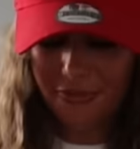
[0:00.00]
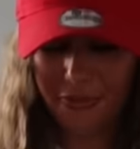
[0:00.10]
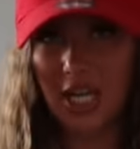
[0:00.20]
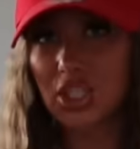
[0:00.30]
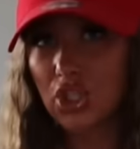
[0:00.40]
the
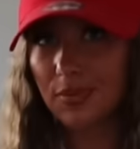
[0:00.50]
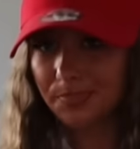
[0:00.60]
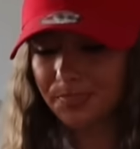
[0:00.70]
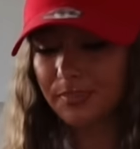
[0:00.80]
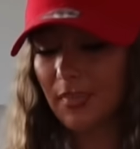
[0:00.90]
fridge
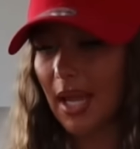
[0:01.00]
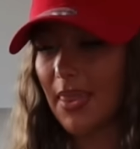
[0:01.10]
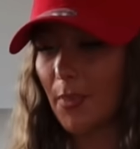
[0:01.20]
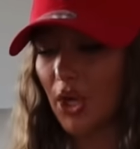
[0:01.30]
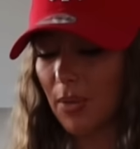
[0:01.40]
And
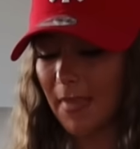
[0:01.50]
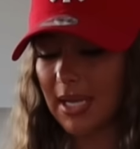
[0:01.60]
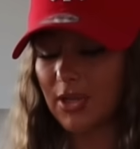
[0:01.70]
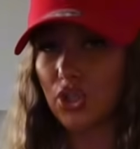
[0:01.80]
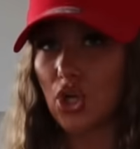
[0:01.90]
then we're gonna
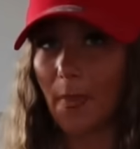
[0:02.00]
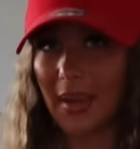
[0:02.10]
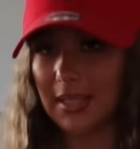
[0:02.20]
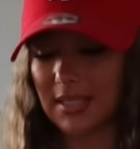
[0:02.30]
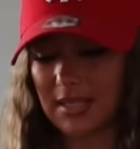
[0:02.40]
make the
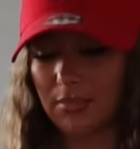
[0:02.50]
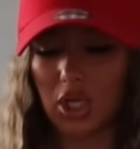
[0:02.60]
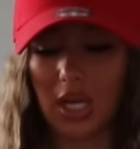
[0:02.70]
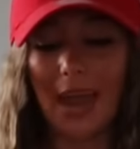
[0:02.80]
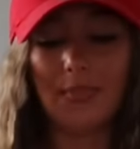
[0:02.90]
toppings. I'm
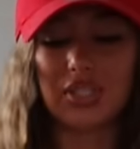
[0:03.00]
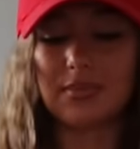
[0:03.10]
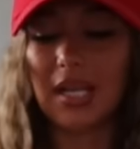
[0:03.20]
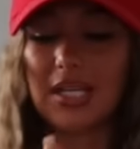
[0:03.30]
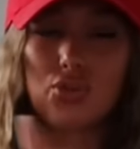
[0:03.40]
gonna like put
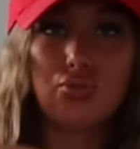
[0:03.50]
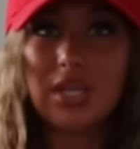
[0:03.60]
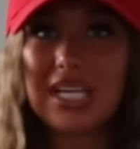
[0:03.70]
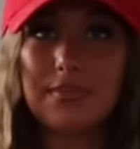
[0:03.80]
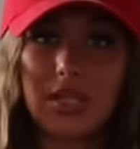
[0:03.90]
some nice
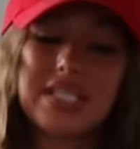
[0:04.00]
cream and